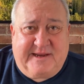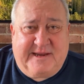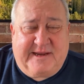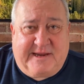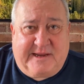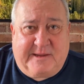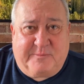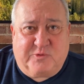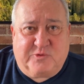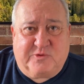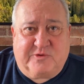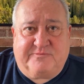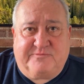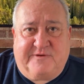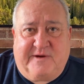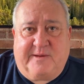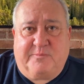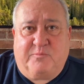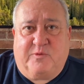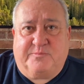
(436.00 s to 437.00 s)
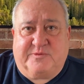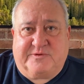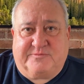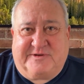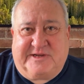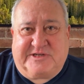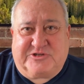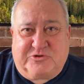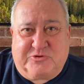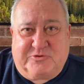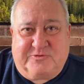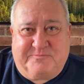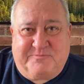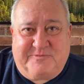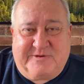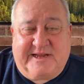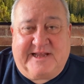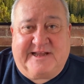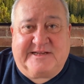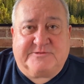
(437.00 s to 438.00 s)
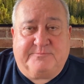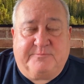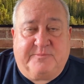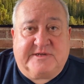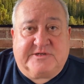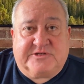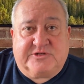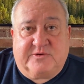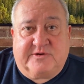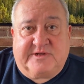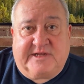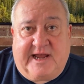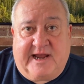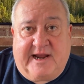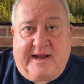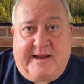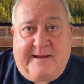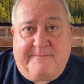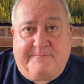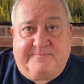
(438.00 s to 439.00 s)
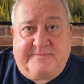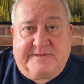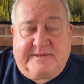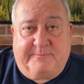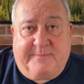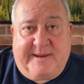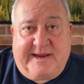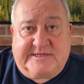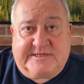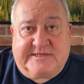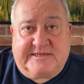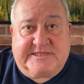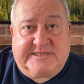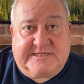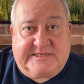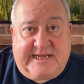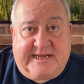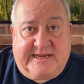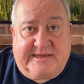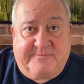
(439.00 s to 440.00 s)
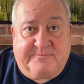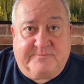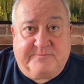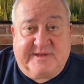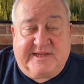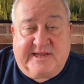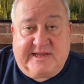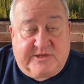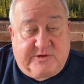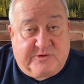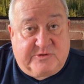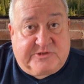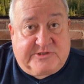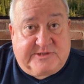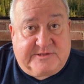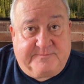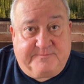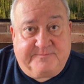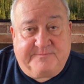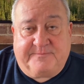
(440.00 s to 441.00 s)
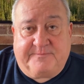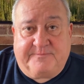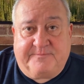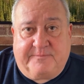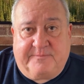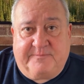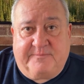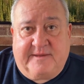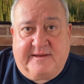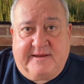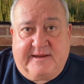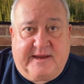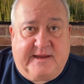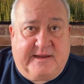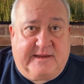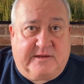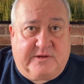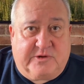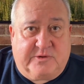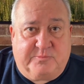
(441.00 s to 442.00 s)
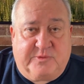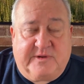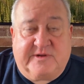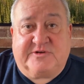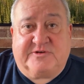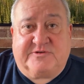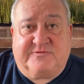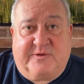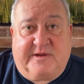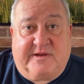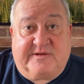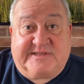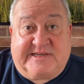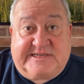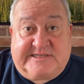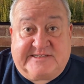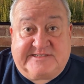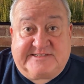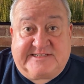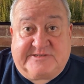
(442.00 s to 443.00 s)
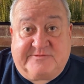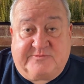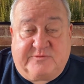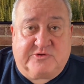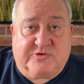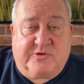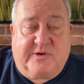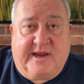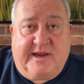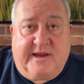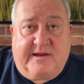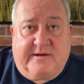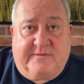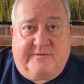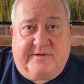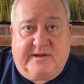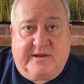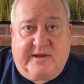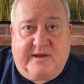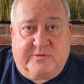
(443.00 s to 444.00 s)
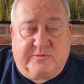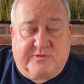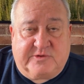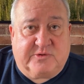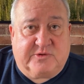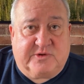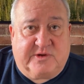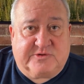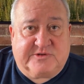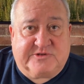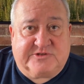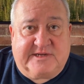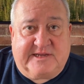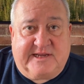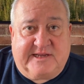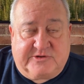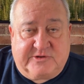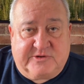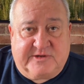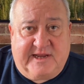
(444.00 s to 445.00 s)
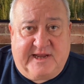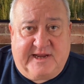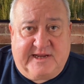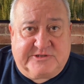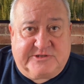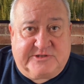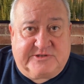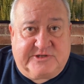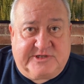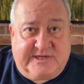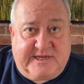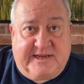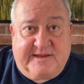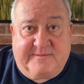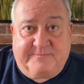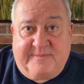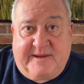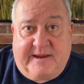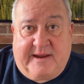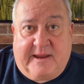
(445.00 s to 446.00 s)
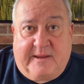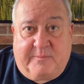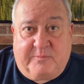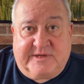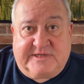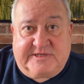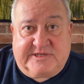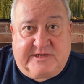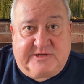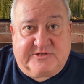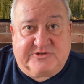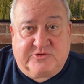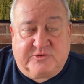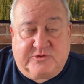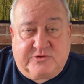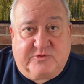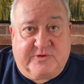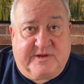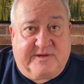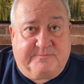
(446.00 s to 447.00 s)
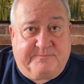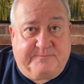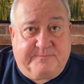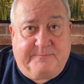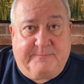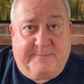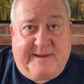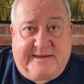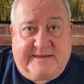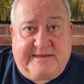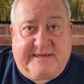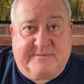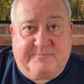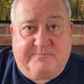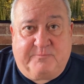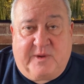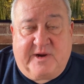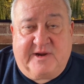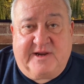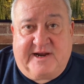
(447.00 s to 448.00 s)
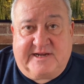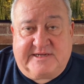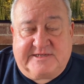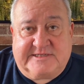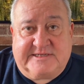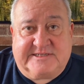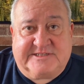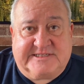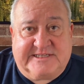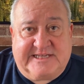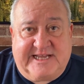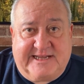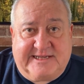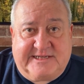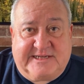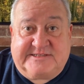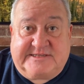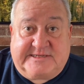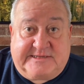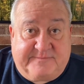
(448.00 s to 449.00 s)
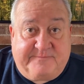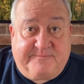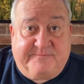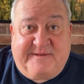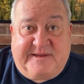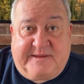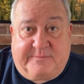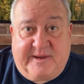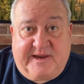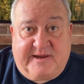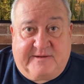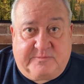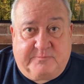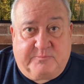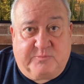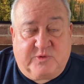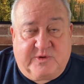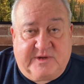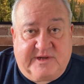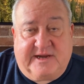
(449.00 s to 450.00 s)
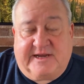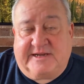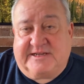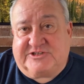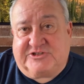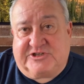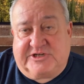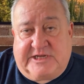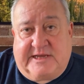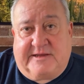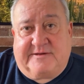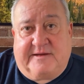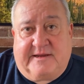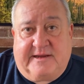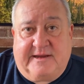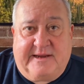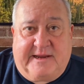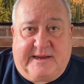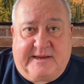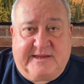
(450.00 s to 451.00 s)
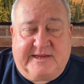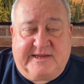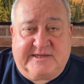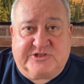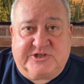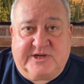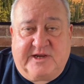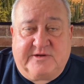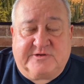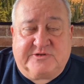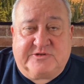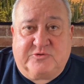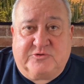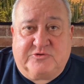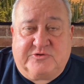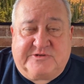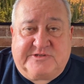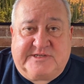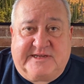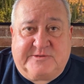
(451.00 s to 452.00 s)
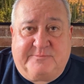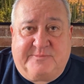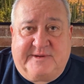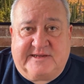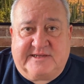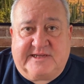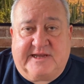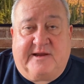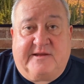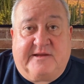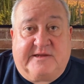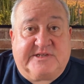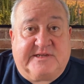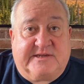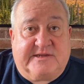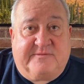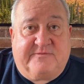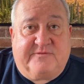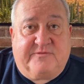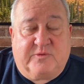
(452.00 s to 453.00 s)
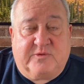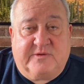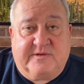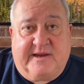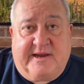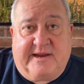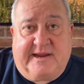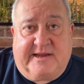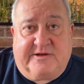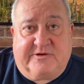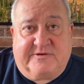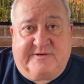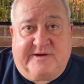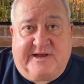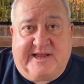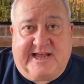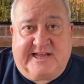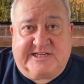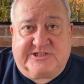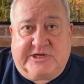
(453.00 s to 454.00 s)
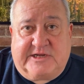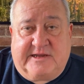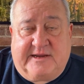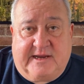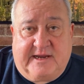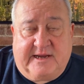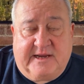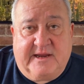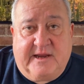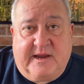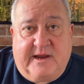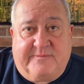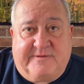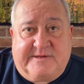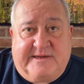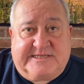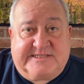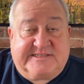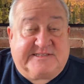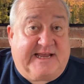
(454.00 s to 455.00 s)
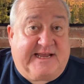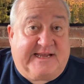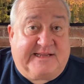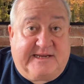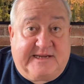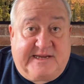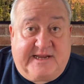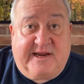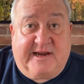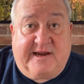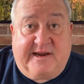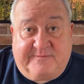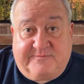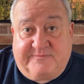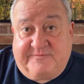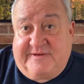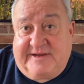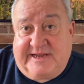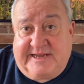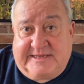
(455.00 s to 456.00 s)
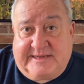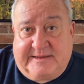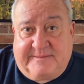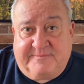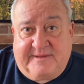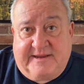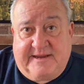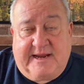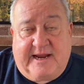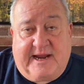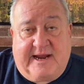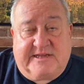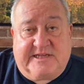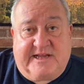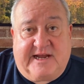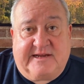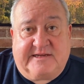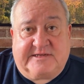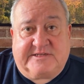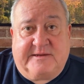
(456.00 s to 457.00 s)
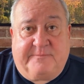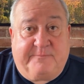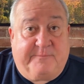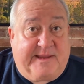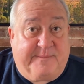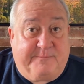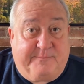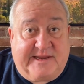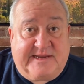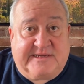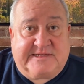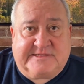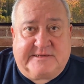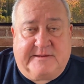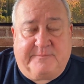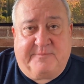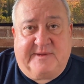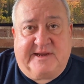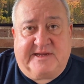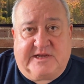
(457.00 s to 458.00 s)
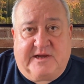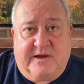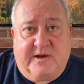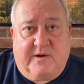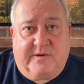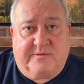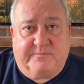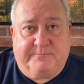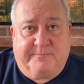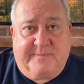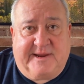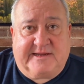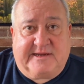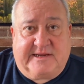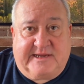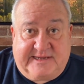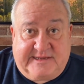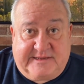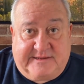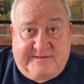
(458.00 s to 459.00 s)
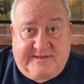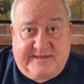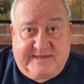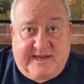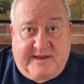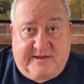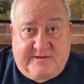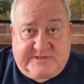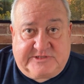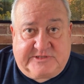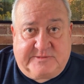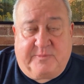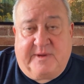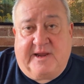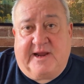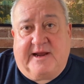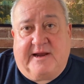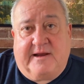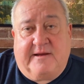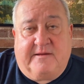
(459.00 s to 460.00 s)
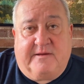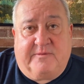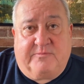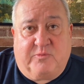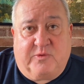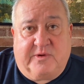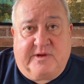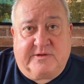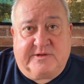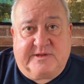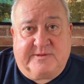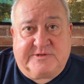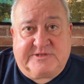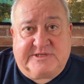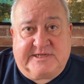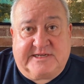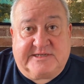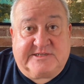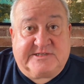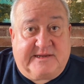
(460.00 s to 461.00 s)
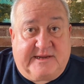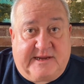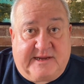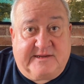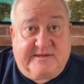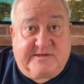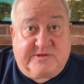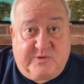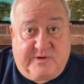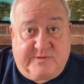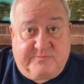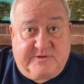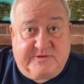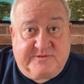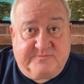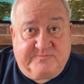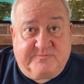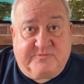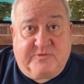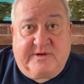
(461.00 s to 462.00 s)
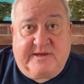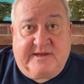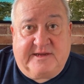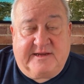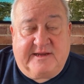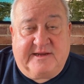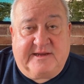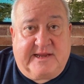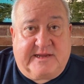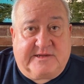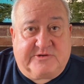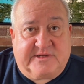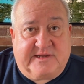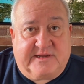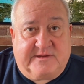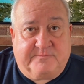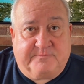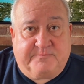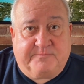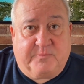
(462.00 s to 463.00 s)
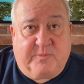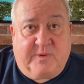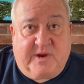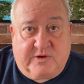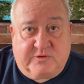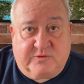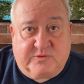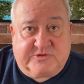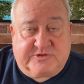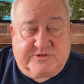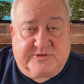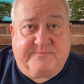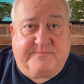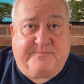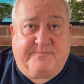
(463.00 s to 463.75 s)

It will look far more professional for the king's personal car to match the state vehicles." The new purchase follows a successful trial of a loaned Lotus Electra last year, which is understood to have met the monarch's standards. As part of a broader initiative, King Charles is also said to be encouraging the full electrification of the state car fleet, a challenge that may place pressure on Bentley, the current supplier of royal limousines, to offer fully electric models.